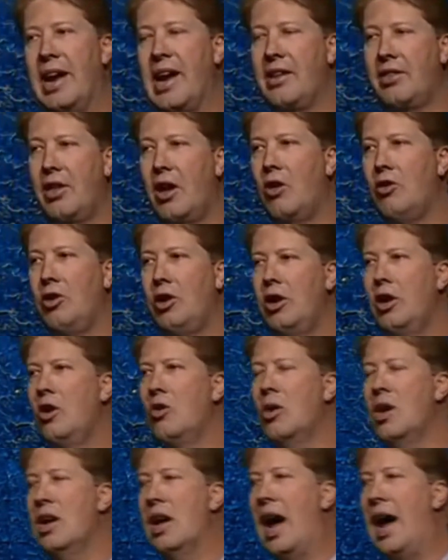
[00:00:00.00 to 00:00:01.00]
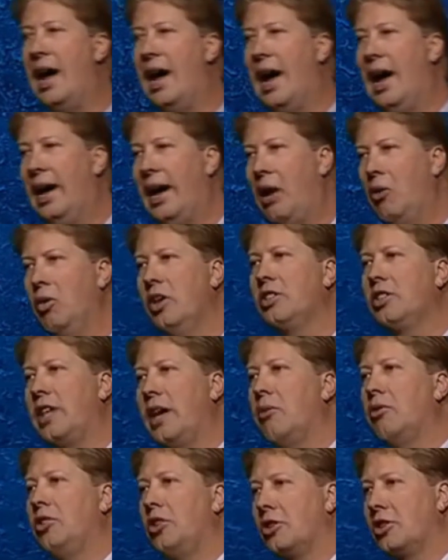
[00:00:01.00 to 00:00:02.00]
And I thought, you know, I, I wish
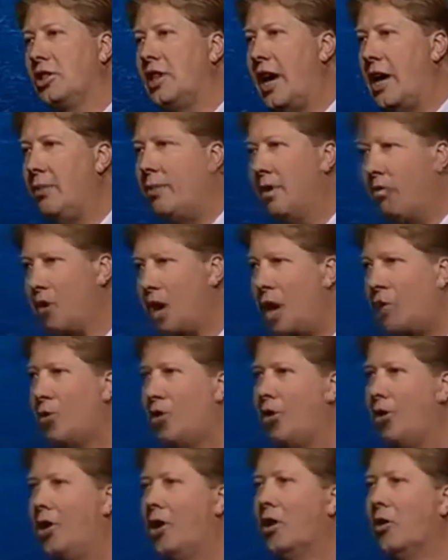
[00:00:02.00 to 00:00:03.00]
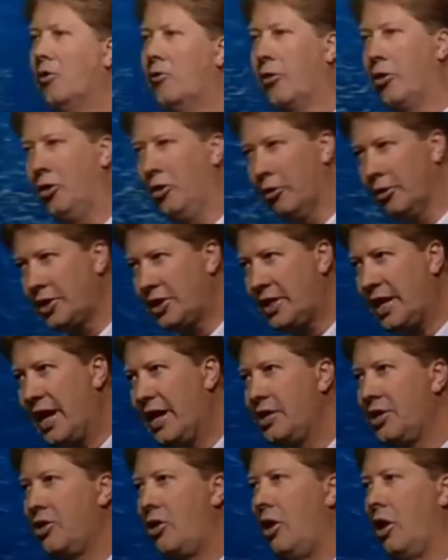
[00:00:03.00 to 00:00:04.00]
they would just say to me, Robert, you know, for your
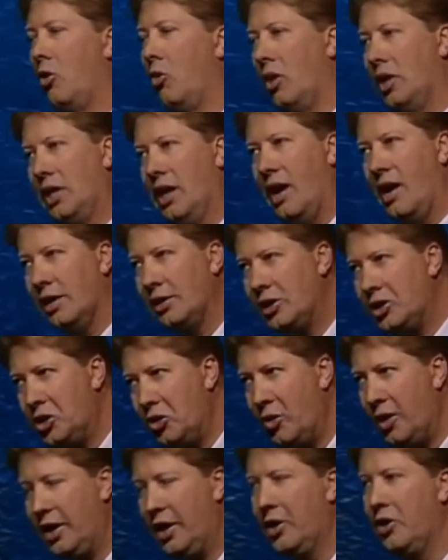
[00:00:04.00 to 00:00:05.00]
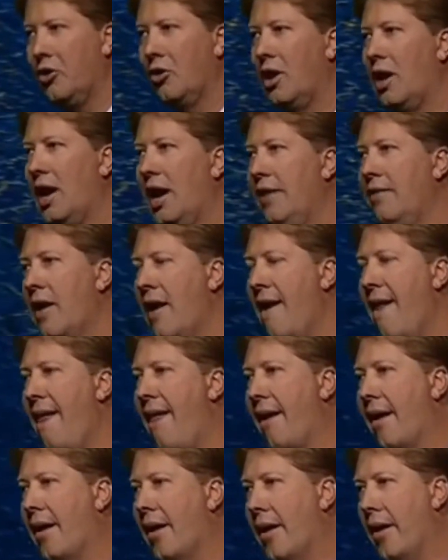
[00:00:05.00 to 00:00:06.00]
schedule and what God's doing in your life,
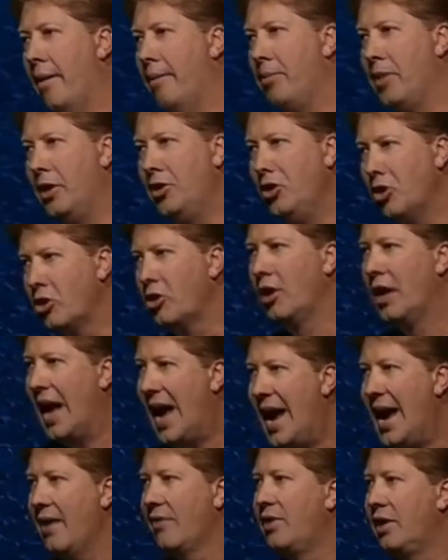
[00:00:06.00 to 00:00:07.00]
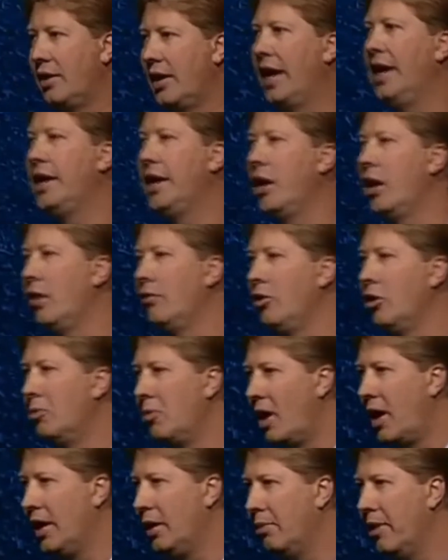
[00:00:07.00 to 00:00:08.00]
um, you're going to have to take care of your
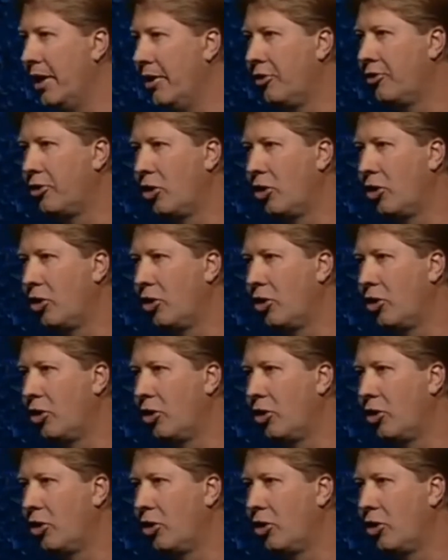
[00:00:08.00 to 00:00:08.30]
body better.